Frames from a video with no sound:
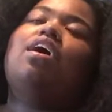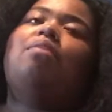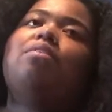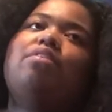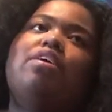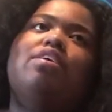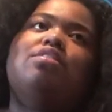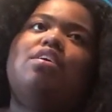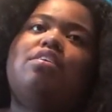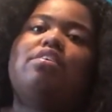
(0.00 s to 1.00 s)
I'm low-key a
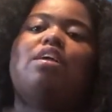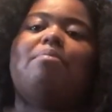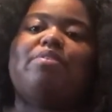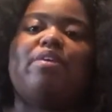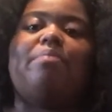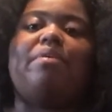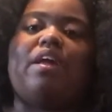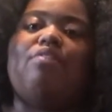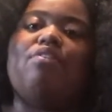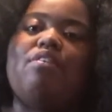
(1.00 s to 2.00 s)
sucker because I'm not trying to be
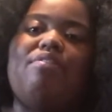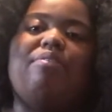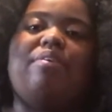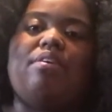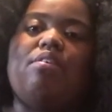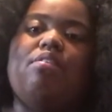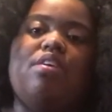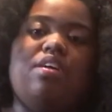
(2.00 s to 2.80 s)
their friend for real.